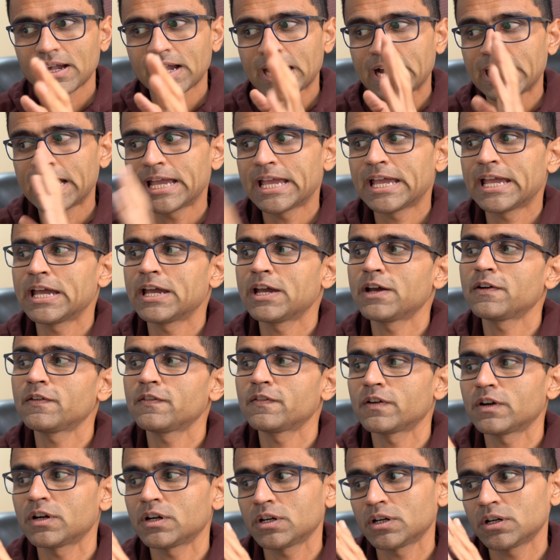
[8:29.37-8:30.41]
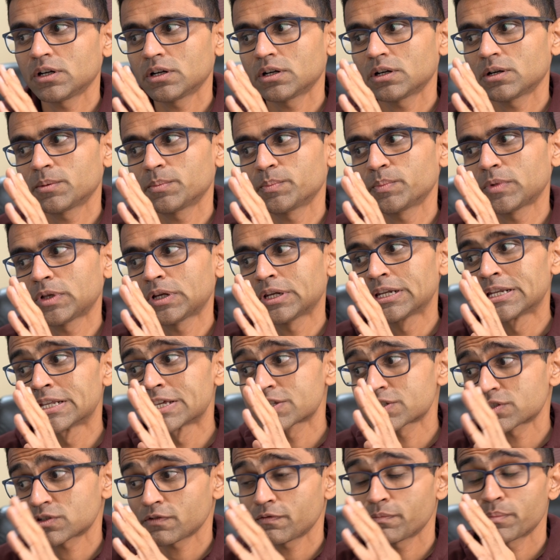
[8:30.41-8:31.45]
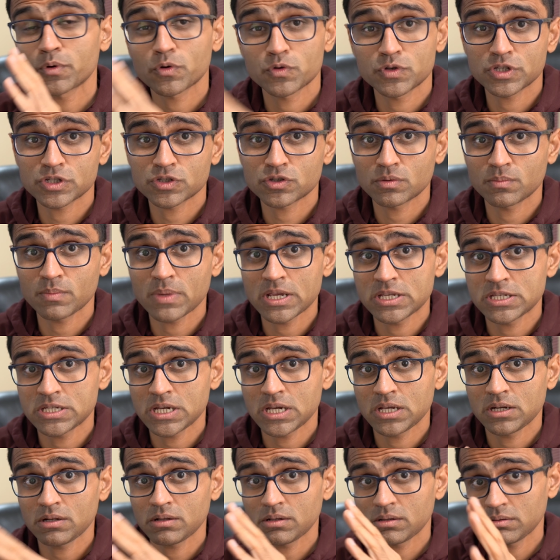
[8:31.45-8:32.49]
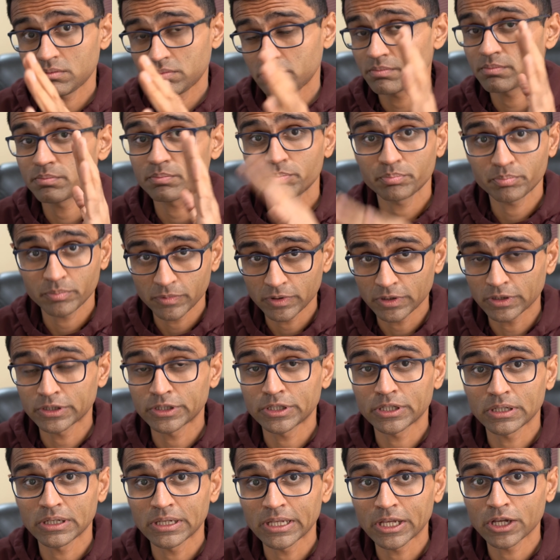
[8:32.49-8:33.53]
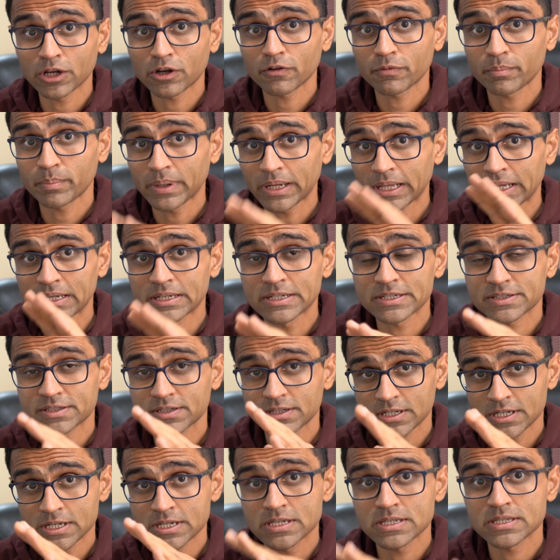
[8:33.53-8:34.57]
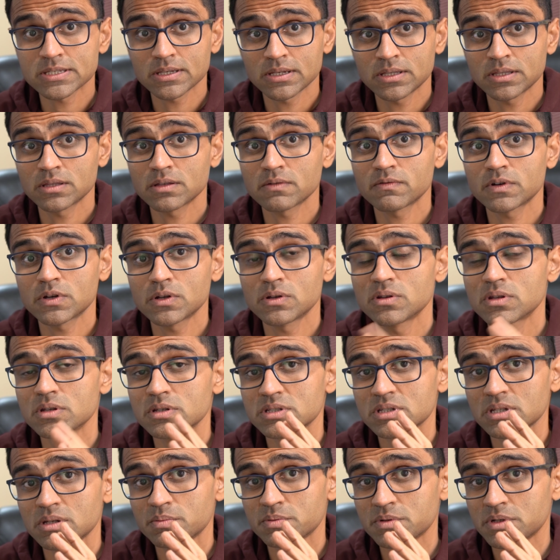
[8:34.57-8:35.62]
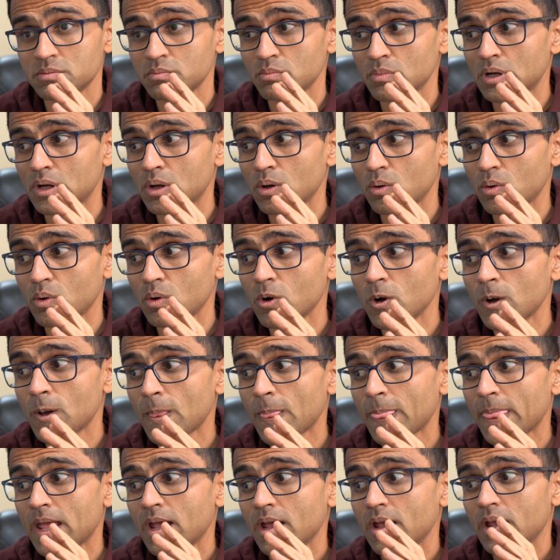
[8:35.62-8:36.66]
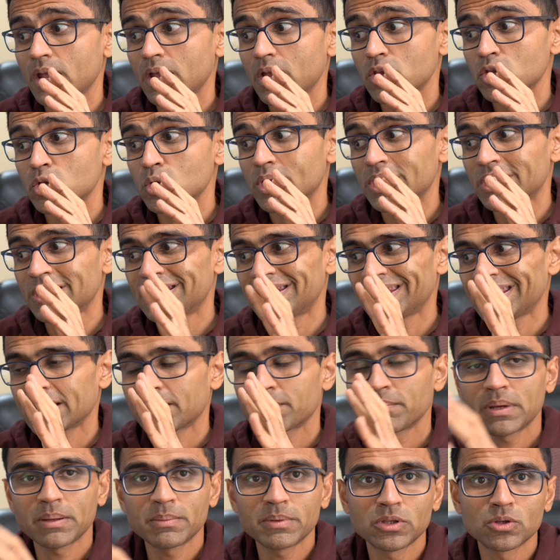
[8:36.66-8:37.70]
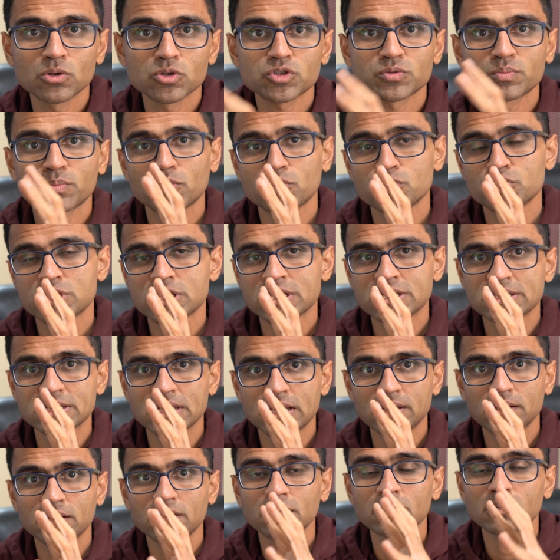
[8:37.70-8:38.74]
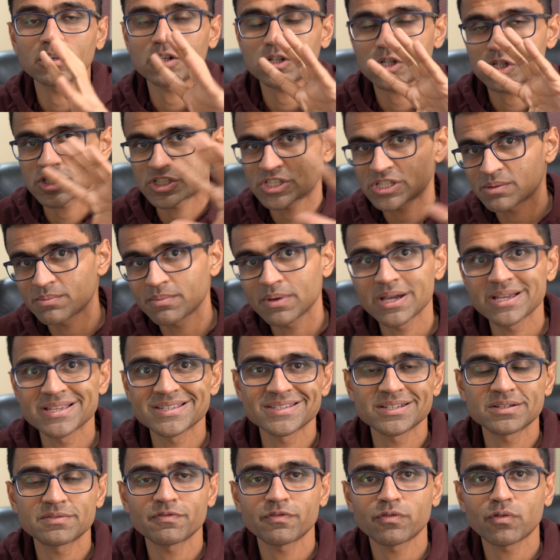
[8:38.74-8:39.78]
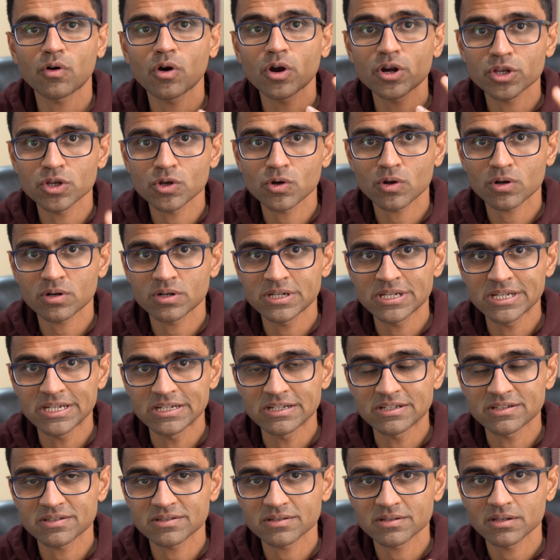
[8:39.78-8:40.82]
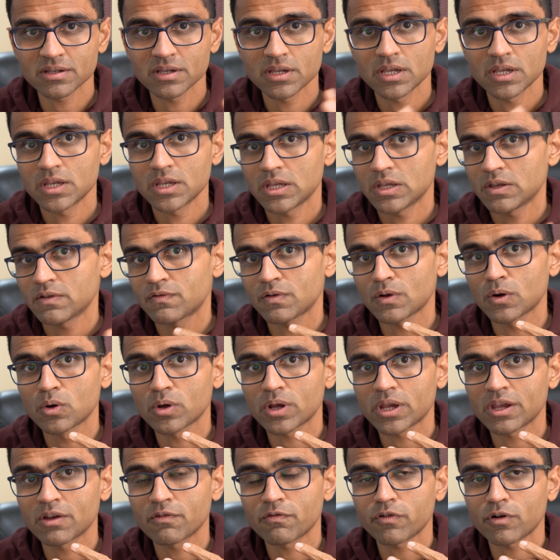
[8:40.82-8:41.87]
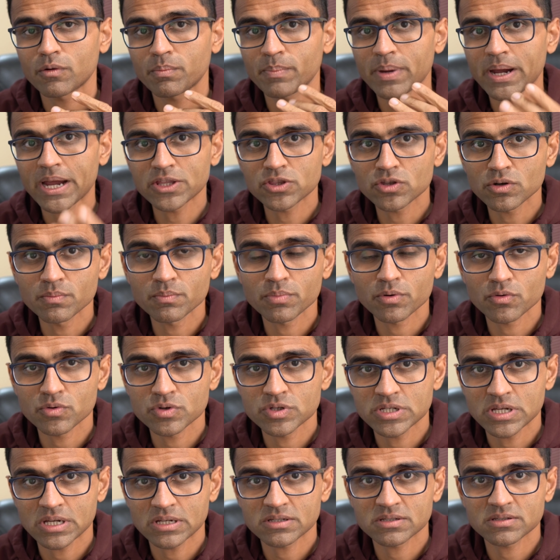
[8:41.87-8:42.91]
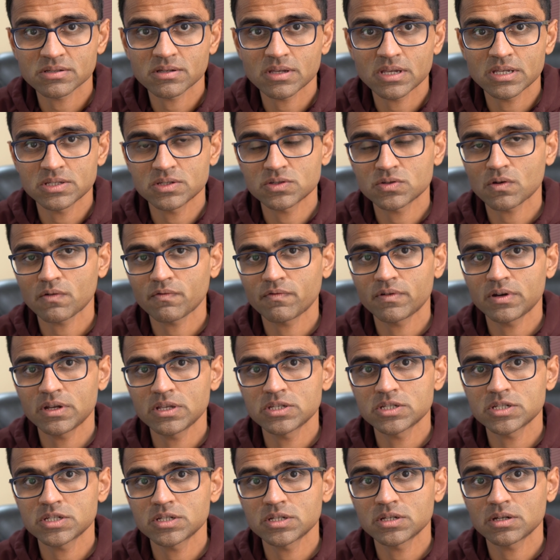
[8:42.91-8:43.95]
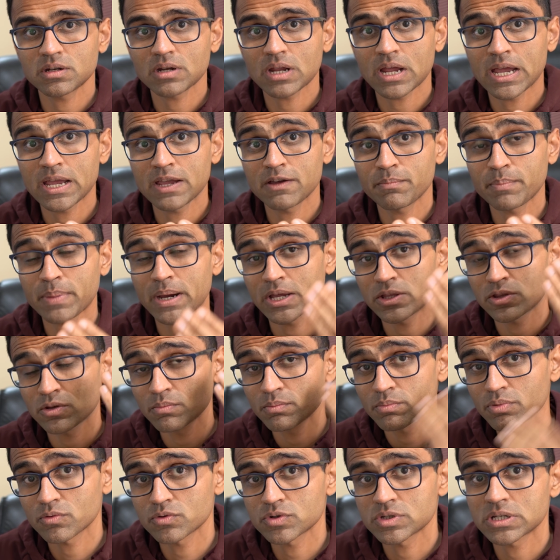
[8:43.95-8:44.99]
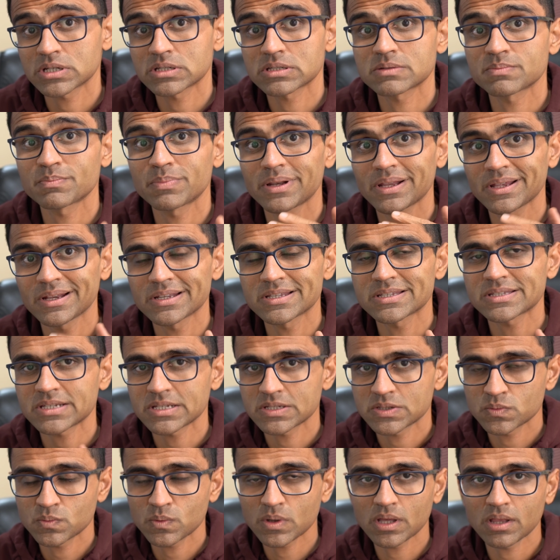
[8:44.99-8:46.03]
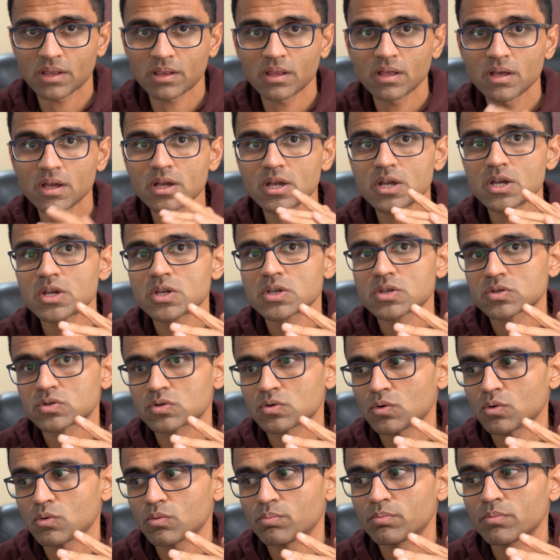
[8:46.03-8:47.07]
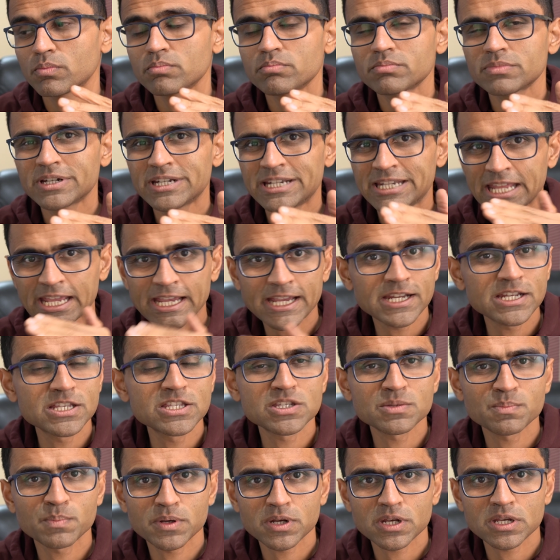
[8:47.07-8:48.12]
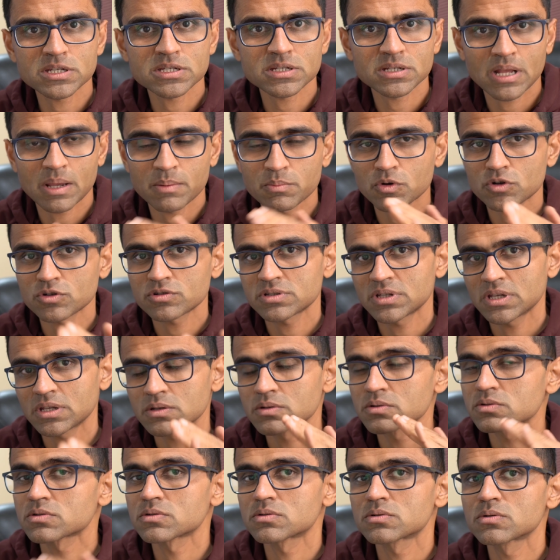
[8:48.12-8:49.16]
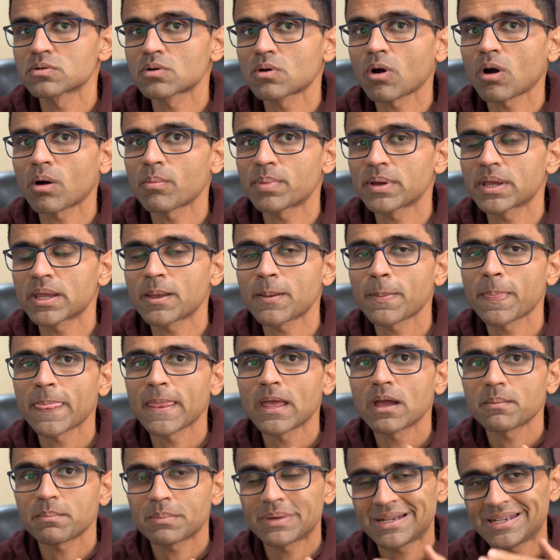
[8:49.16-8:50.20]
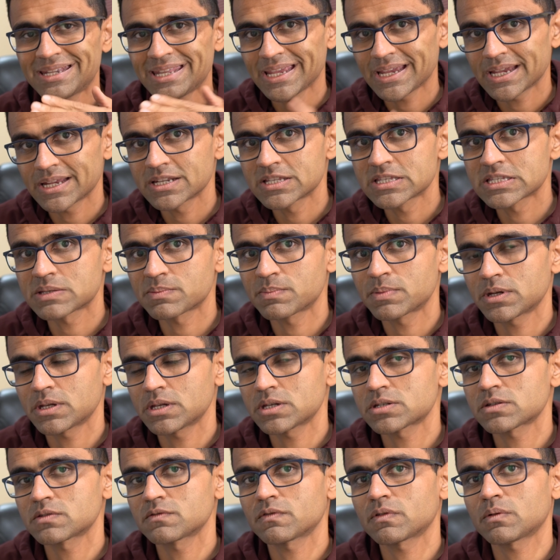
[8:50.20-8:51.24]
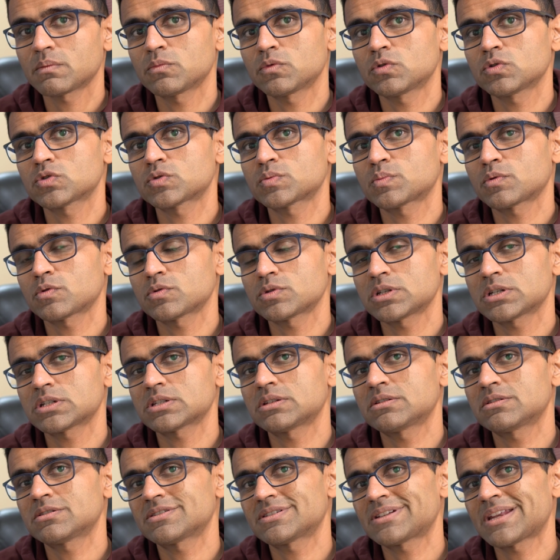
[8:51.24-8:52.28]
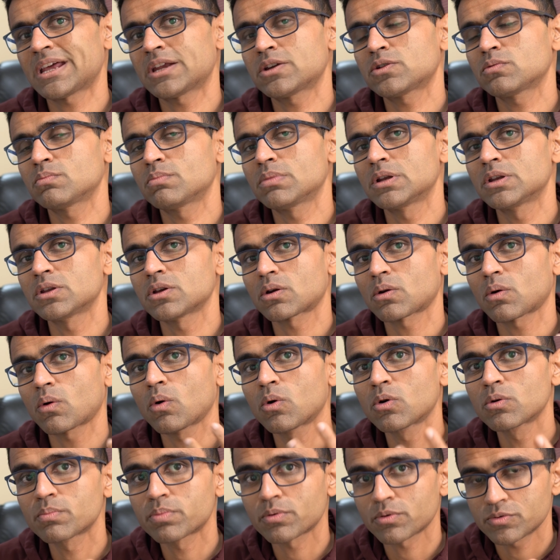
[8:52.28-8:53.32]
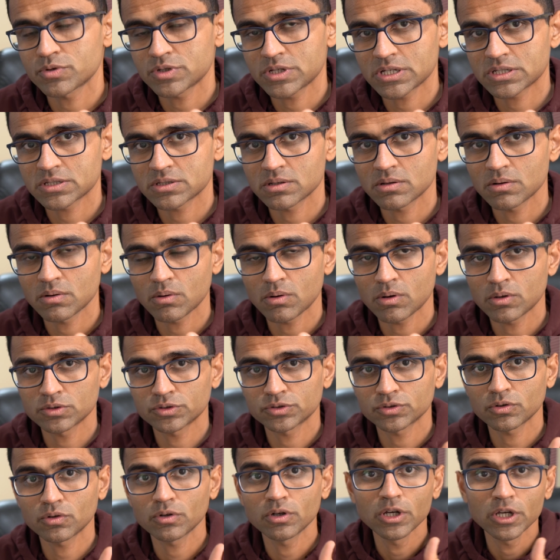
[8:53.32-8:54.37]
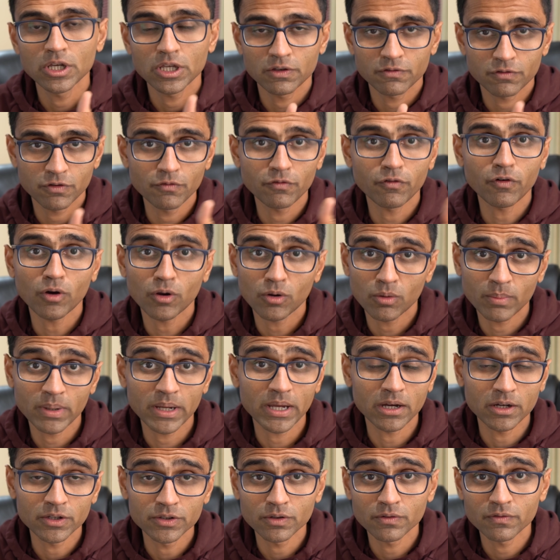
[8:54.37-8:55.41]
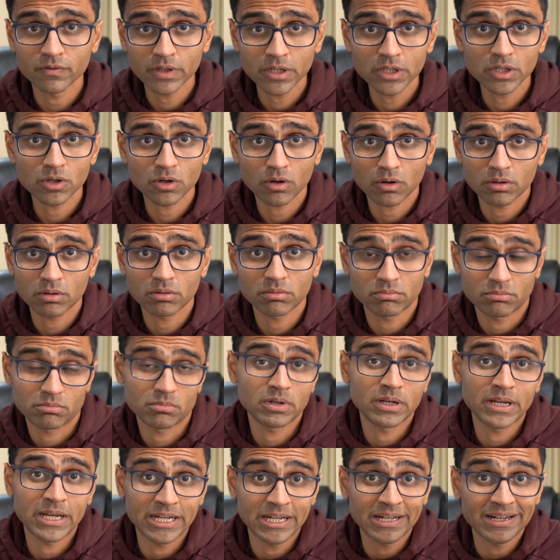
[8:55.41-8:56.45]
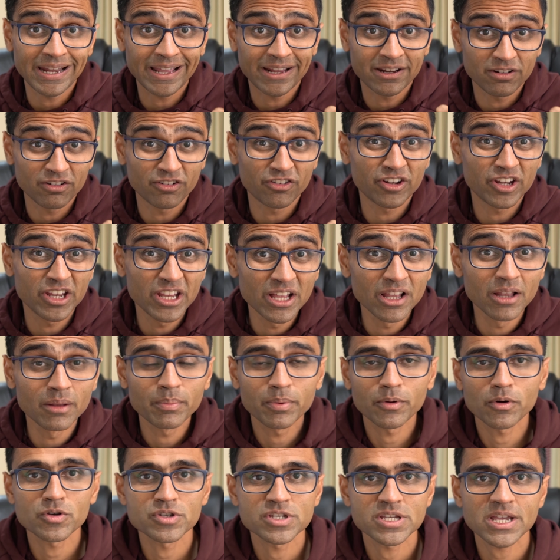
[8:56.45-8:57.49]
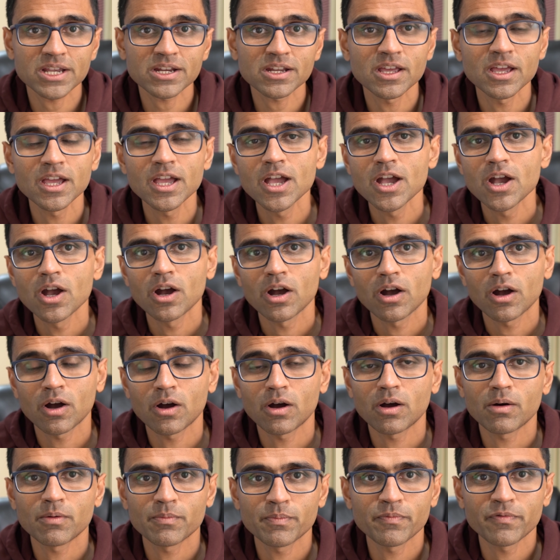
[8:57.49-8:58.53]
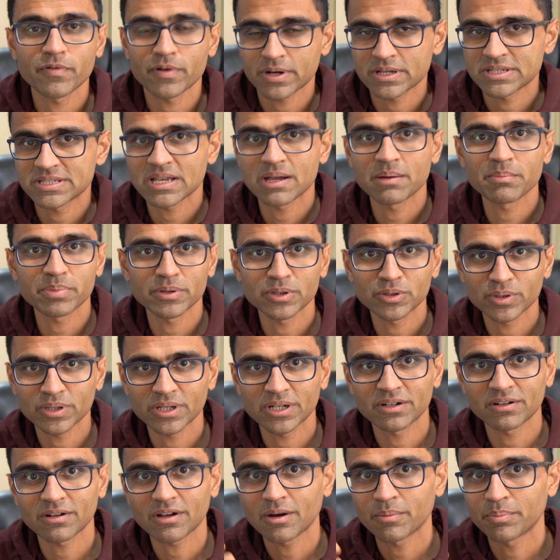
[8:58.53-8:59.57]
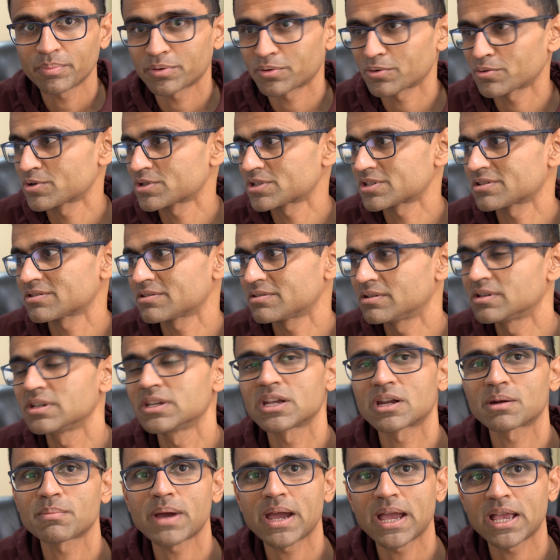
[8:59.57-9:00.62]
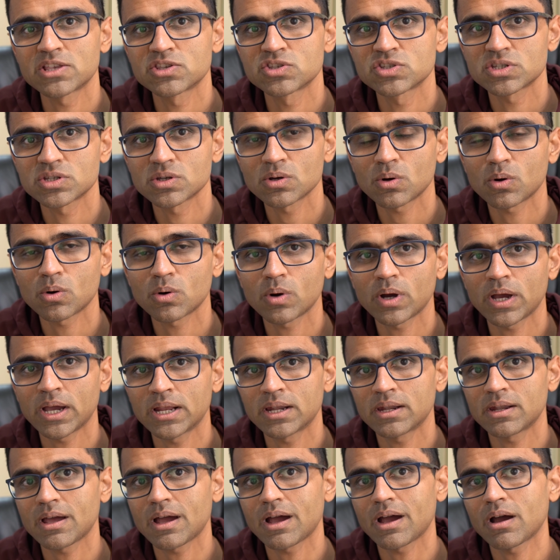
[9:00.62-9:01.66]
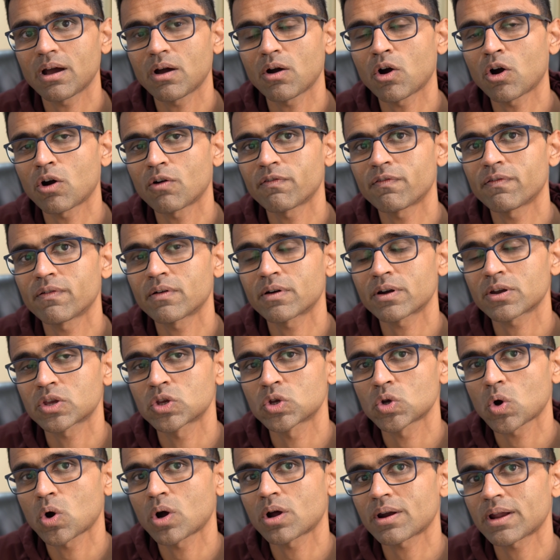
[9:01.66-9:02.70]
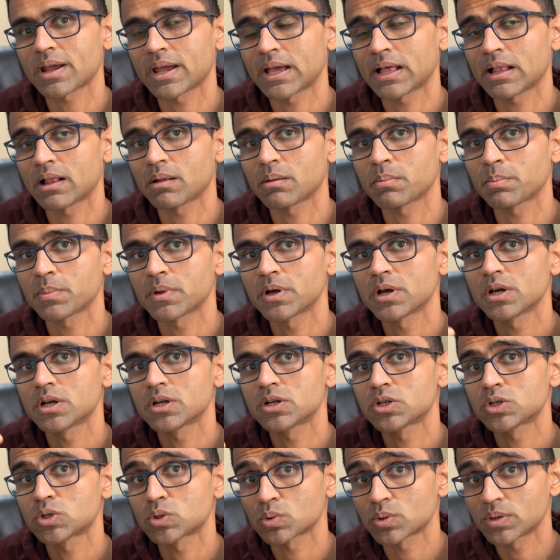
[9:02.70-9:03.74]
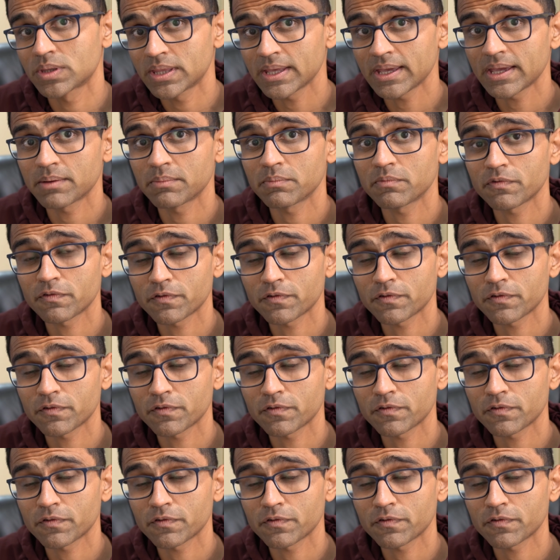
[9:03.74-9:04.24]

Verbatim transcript: I have a list of projects on my channel. The link of playlist is in the video description below. You can take maybe those projects and customize it for your needs. If you're looking for Python projects as a software engineer, I have Python projects playlist as well. So take an inspiration. I'm not saying you should do copy, but take an inspiration from those projects and try to build your own projects. Also, if you follow my other video on getting like a real project, for example, you can approach nearby NGO and offer your help to them